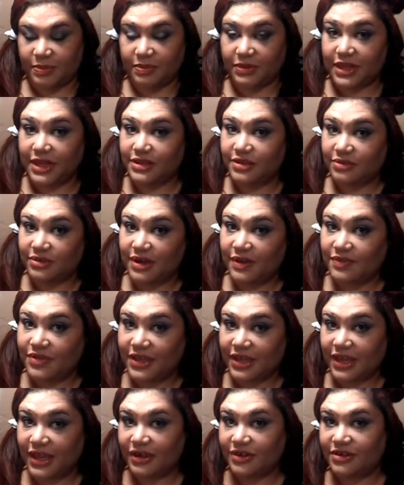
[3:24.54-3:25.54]
People that don't
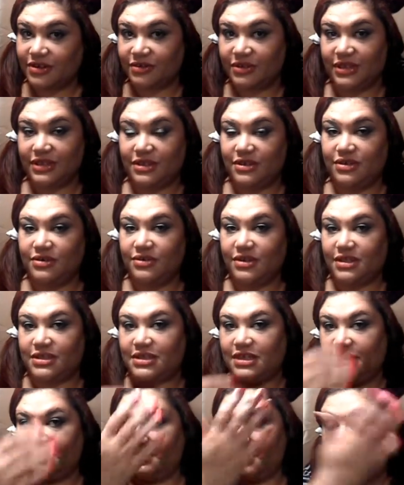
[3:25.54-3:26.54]
have thick hair don't need to do
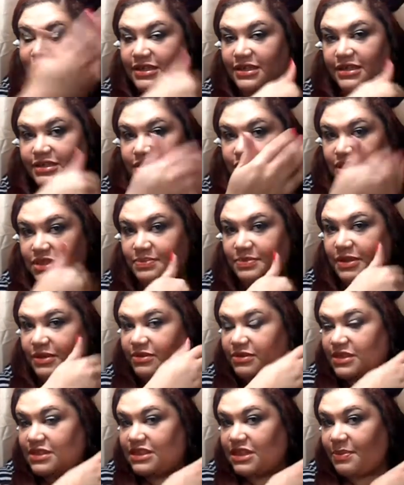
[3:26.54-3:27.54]
this. They might just be
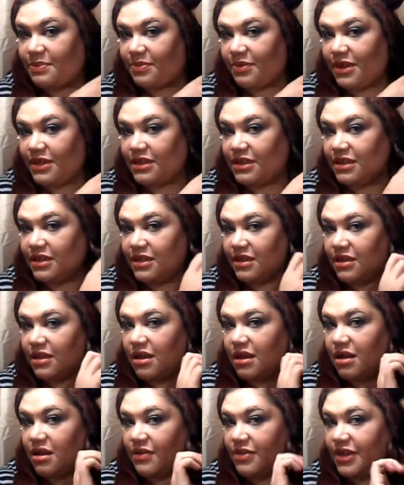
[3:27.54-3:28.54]
able to separate
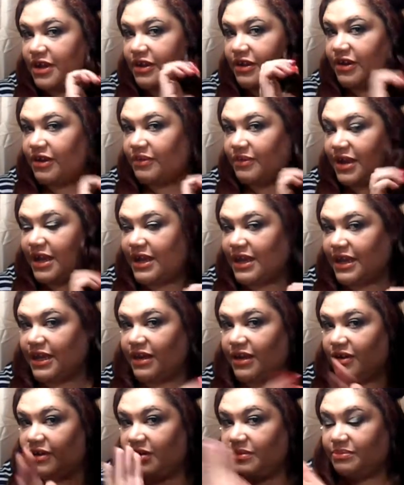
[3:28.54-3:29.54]
all the hair right
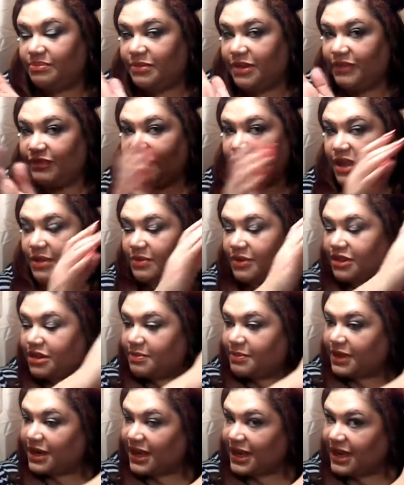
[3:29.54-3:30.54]
here and be fine
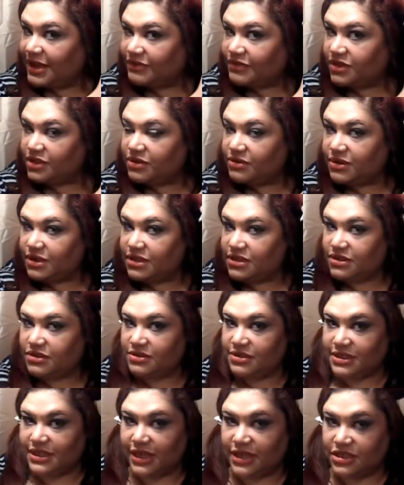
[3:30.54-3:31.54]
with it. But I have to do it in
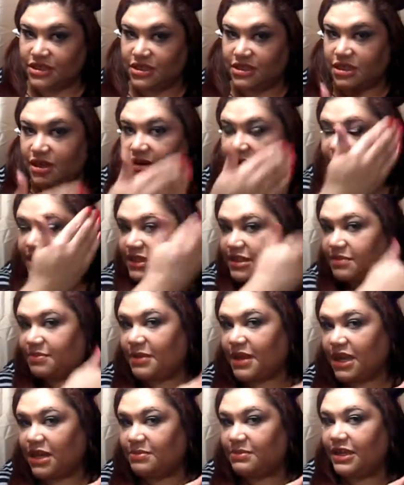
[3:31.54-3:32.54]
two sections. I already did
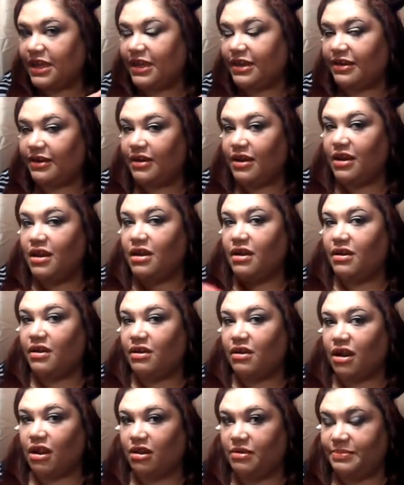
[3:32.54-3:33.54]
the bottom layer,
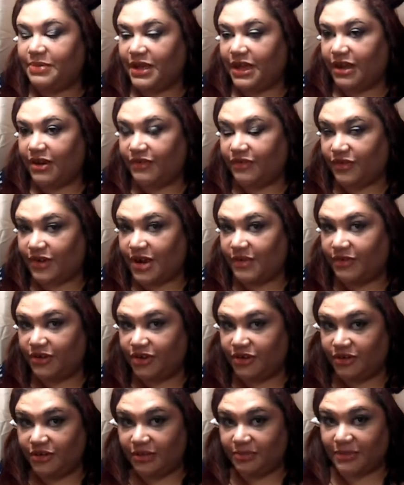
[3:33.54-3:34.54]
or I would be here
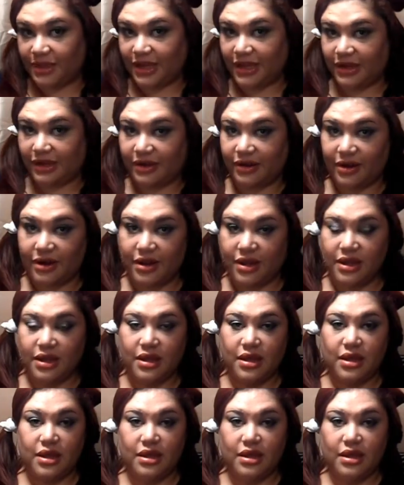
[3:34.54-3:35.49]
forever doing my hair